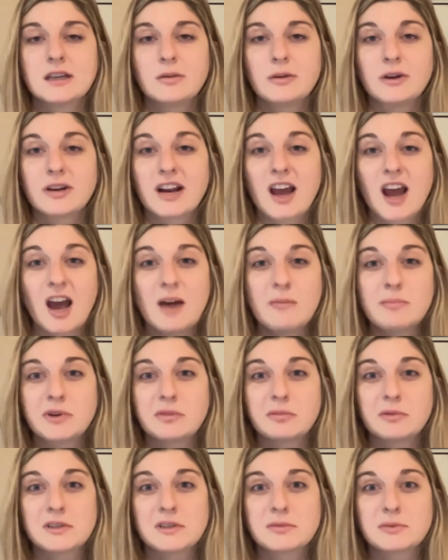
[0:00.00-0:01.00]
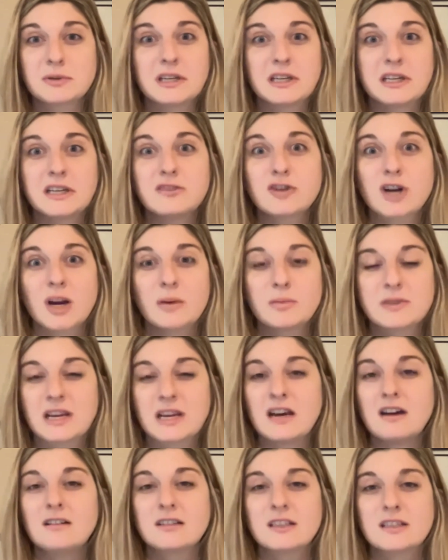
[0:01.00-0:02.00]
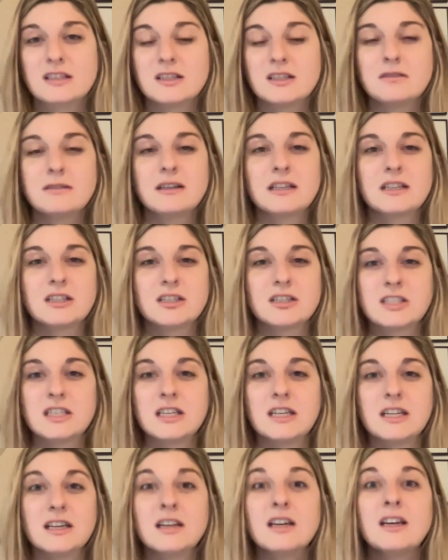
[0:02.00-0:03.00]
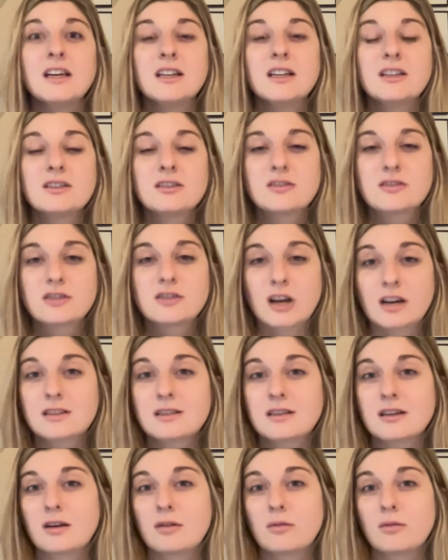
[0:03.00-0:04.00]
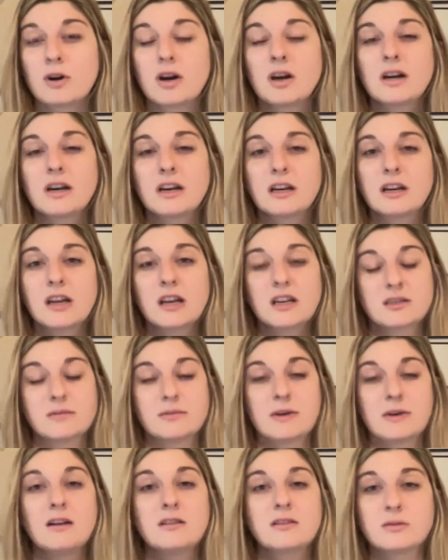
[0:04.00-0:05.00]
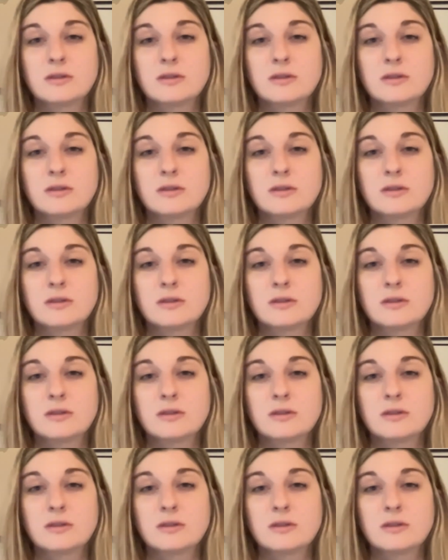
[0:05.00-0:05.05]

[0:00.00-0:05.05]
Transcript: what happened was when he dropped out to do it, she stuck to her word and kicked him out.